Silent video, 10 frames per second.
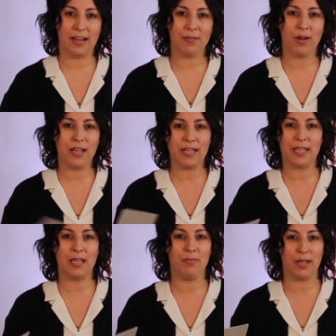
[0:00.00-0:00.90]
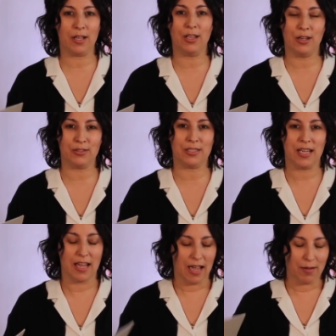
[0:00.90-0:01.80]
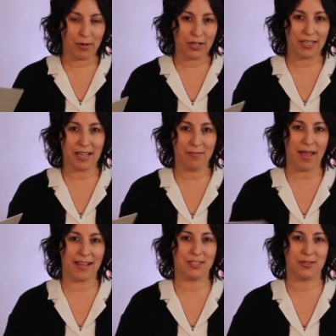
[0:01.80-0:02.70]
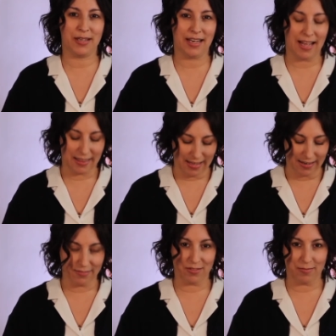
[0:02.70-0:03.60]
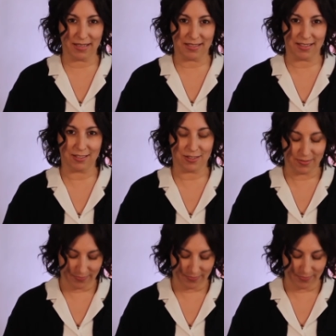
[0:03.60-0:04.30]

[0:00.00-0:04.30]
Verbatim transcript: And I want you to keep it close, and we're going to come back to it at the end of the message.